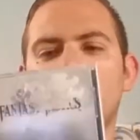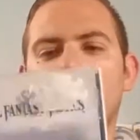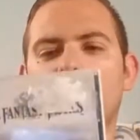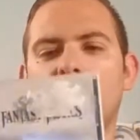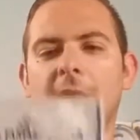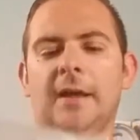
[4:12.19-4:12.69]

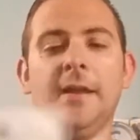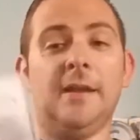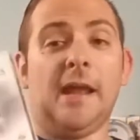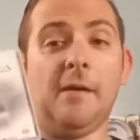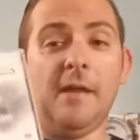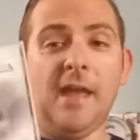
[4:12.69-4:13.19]
But
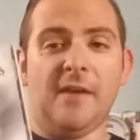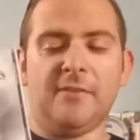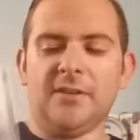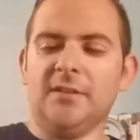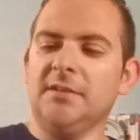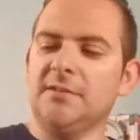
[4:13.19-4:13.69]
now I have
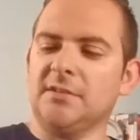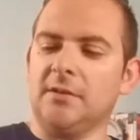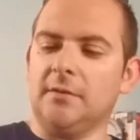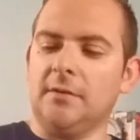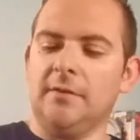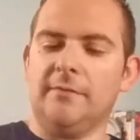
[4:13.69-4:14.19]
it,
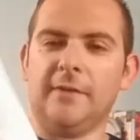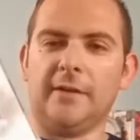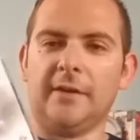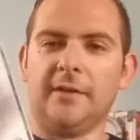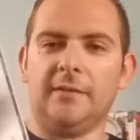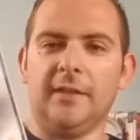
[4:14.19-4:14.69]
so
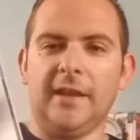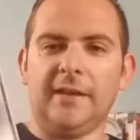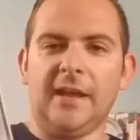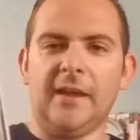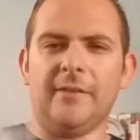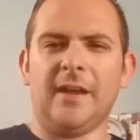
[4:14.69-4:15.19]
very glad to have it.